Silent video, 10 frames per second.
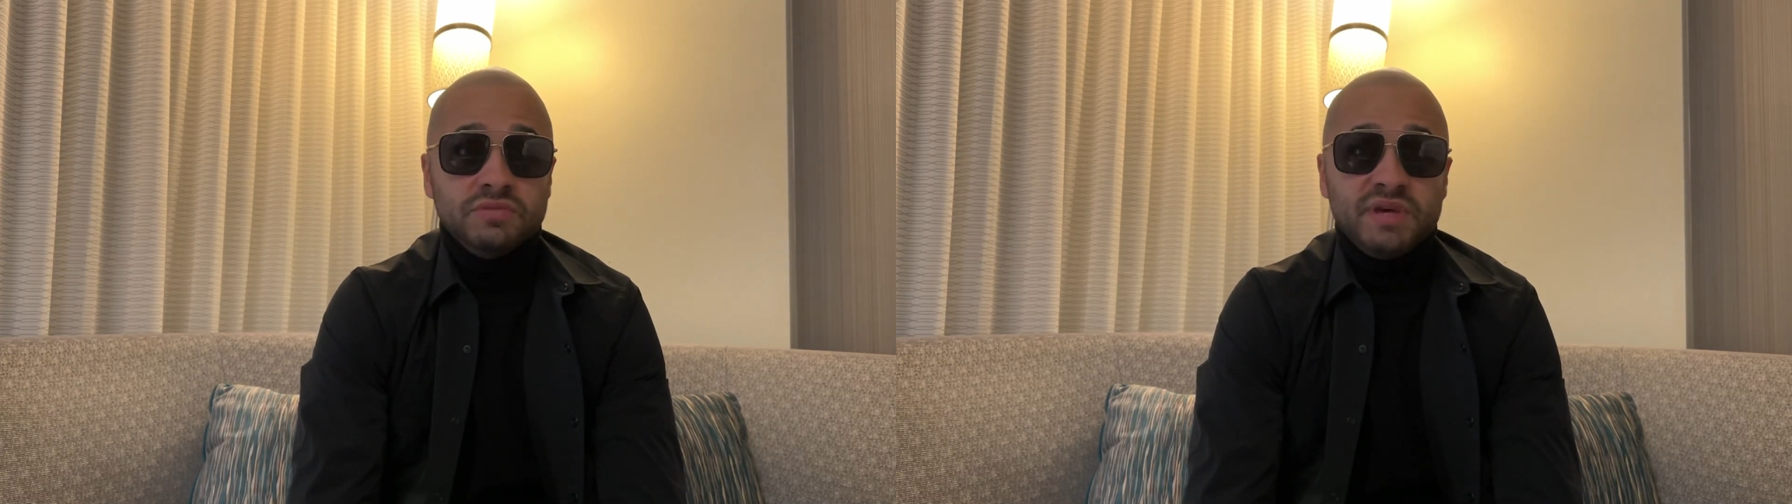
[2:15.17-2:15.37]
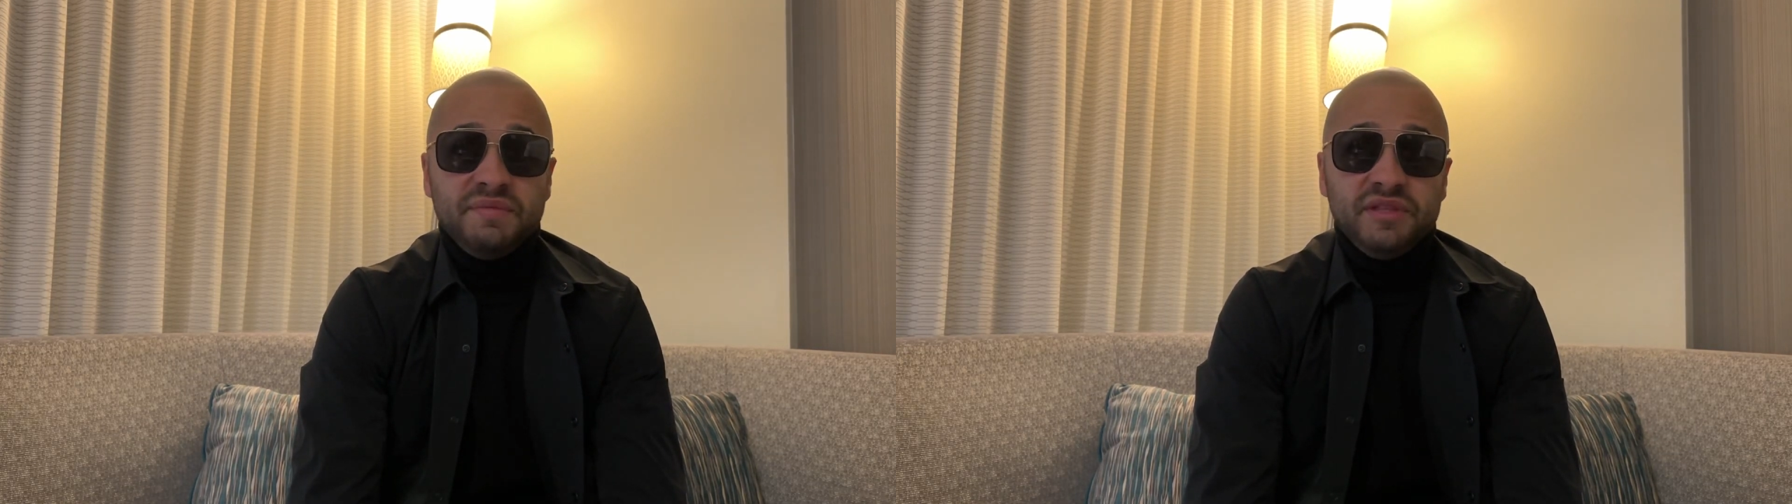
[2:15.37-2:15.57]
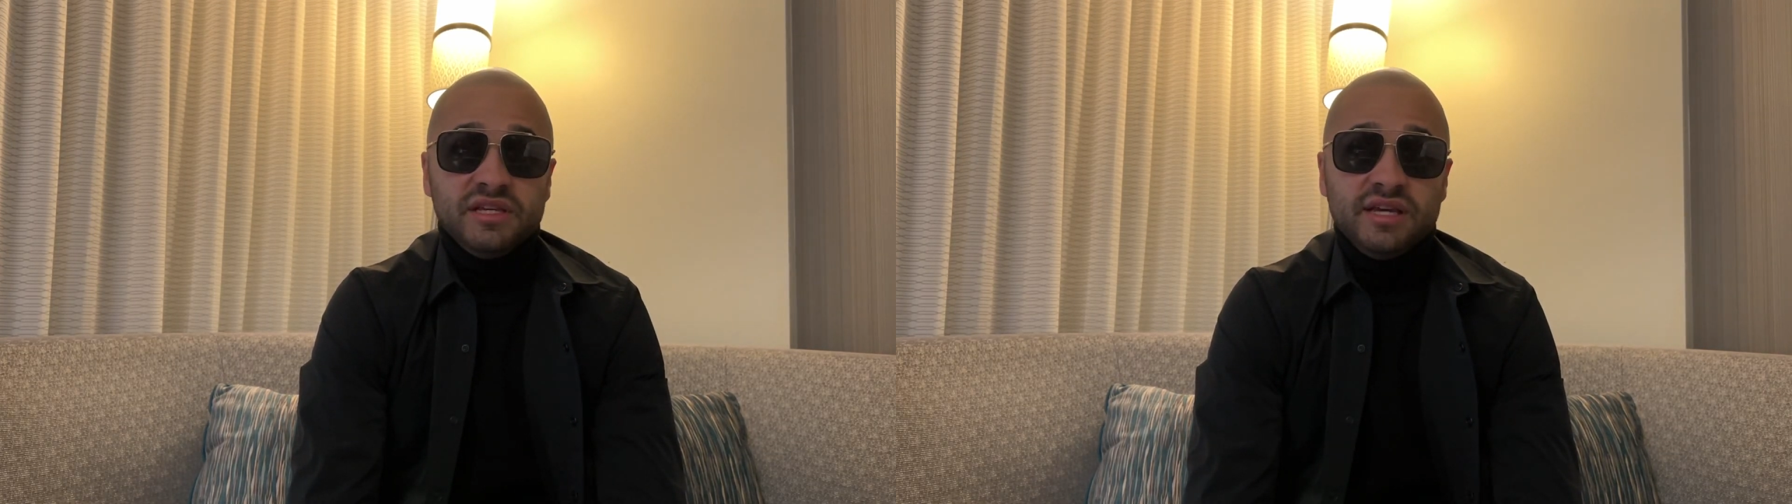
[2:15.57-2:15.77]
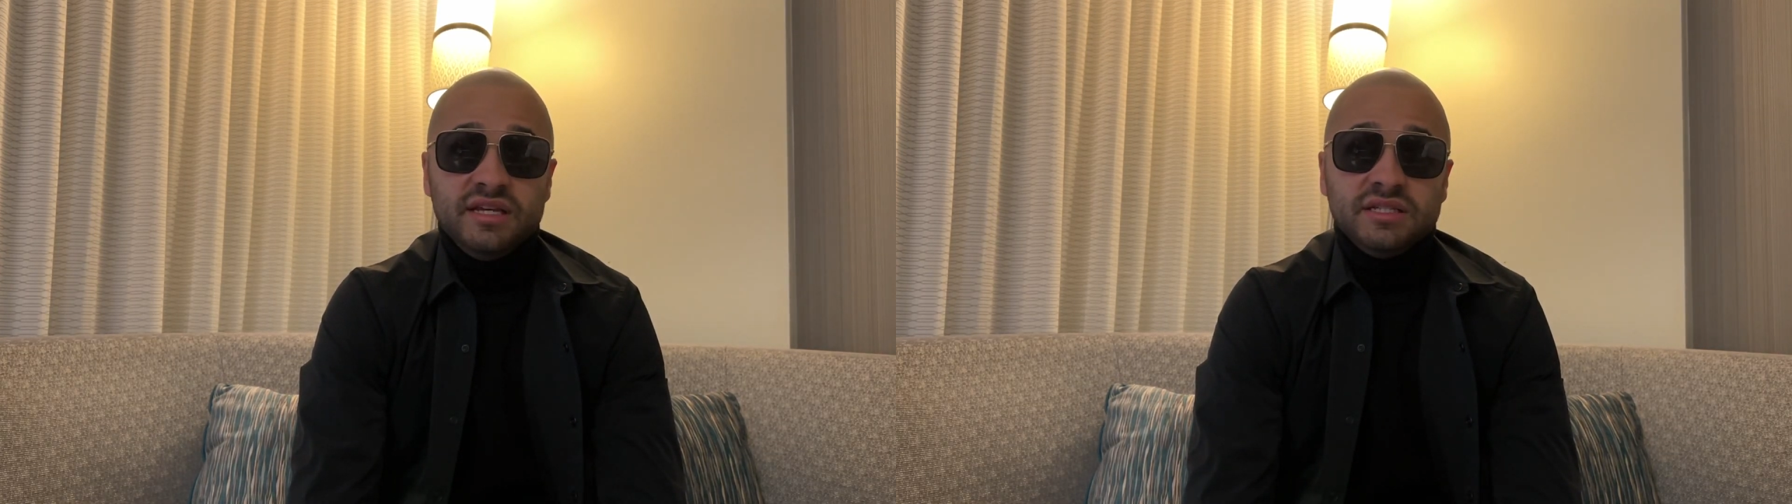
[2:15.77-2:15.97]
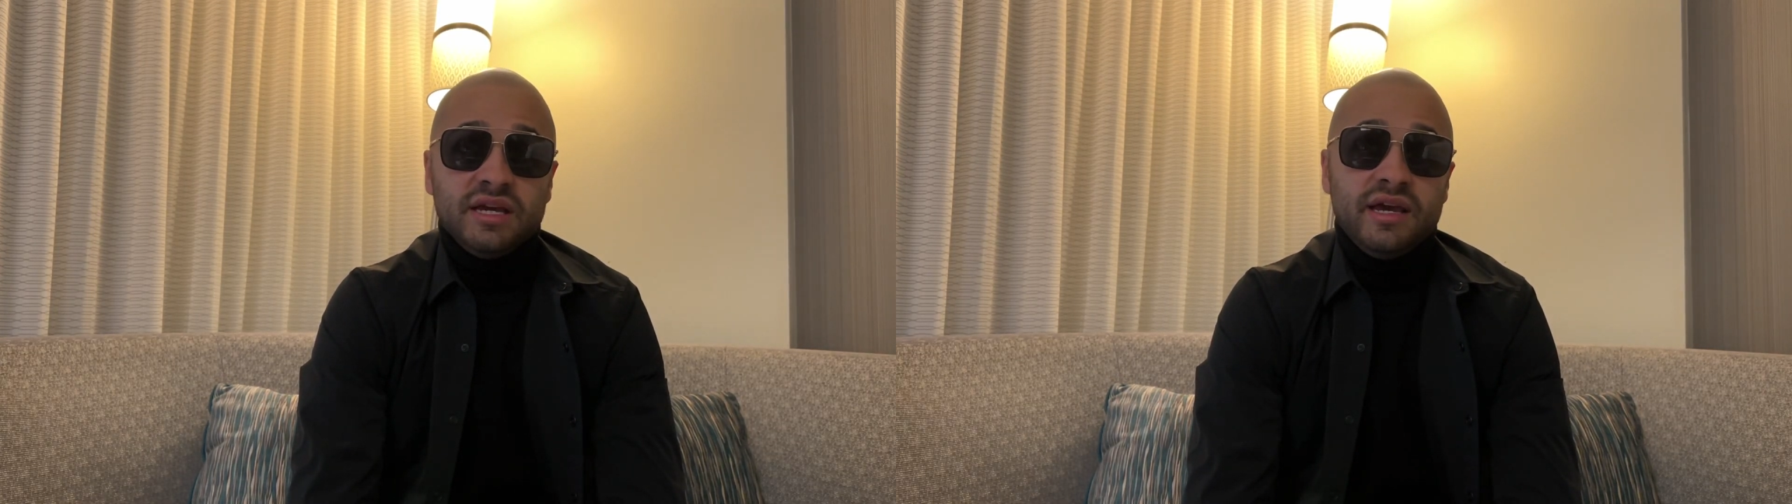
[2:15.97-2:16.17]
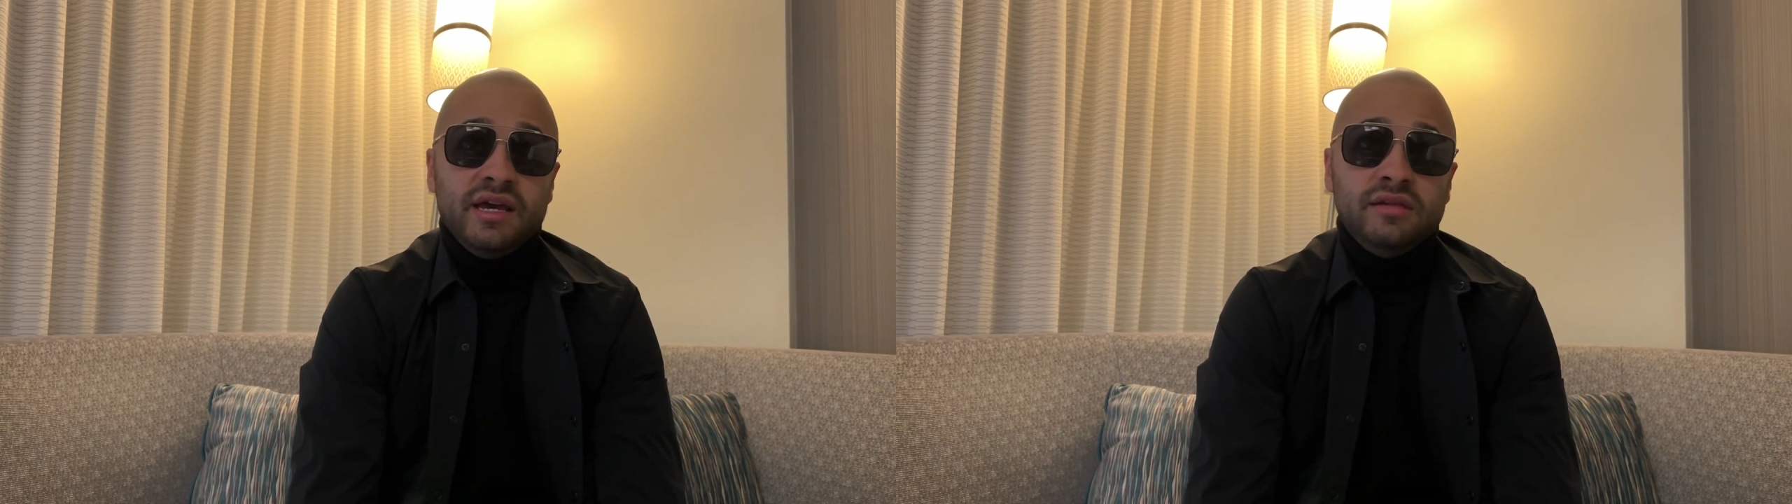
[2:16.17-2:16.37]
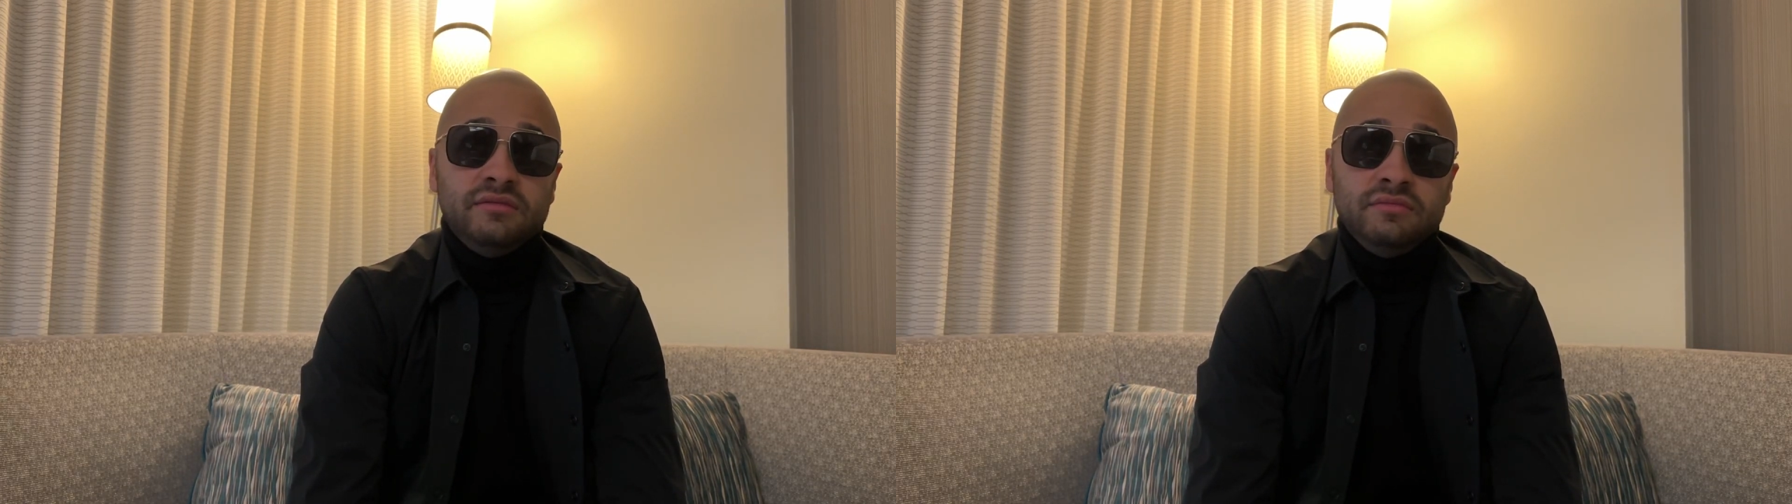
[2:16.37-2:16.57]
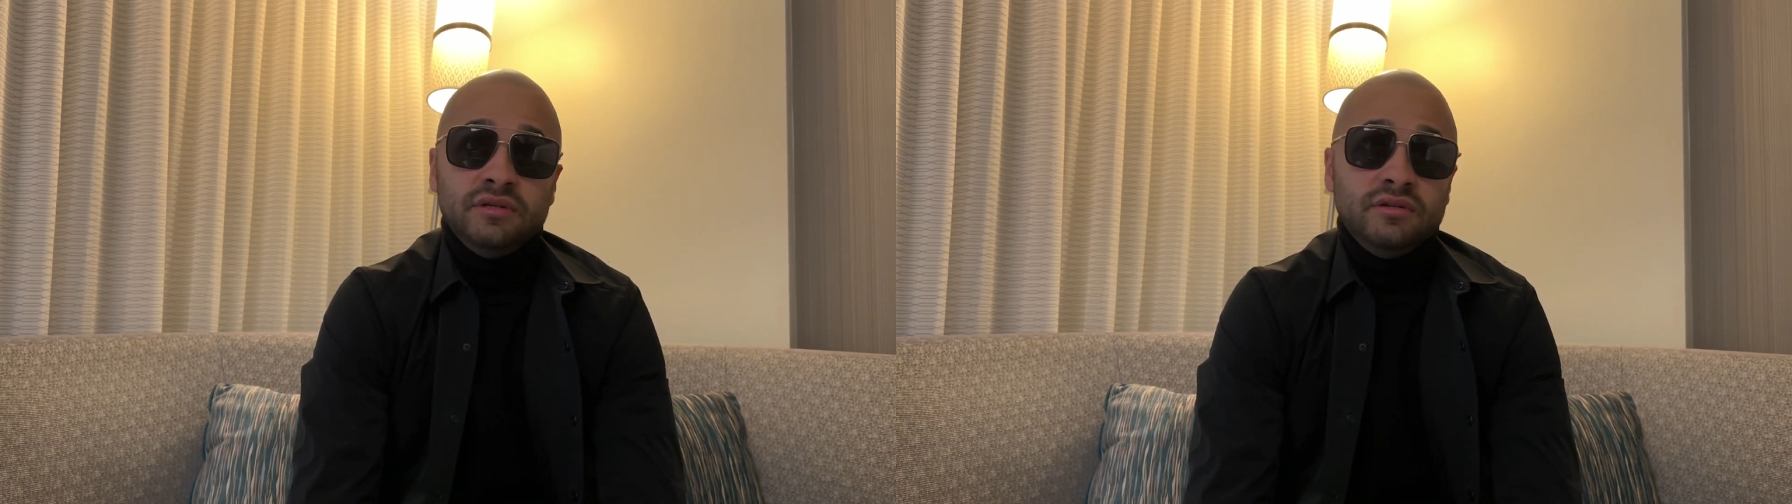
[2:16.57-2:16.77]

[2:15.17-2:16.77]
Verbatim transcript: Maybe the case could end